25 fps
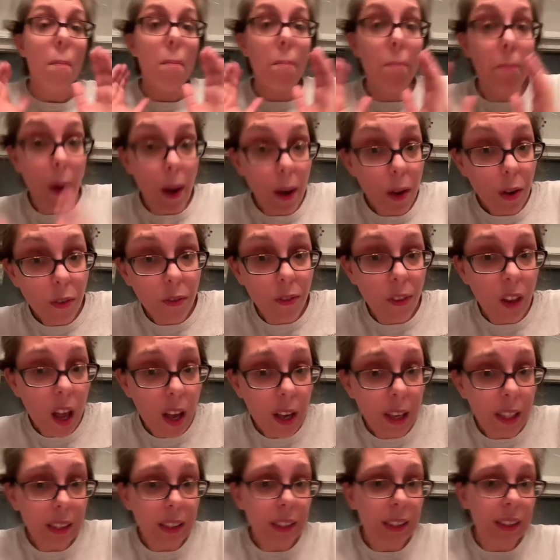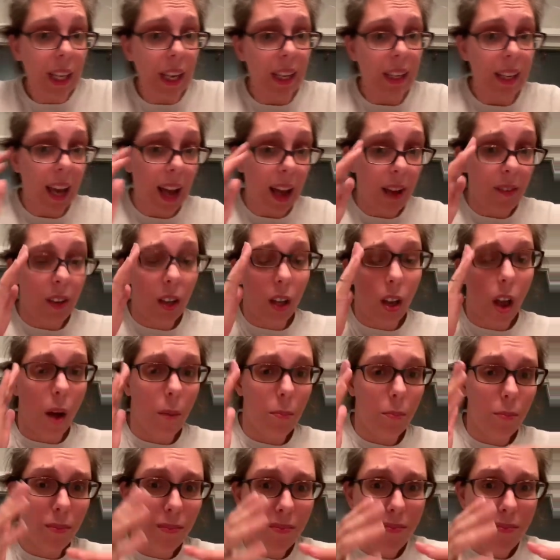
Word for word: butterflies tend to have a lot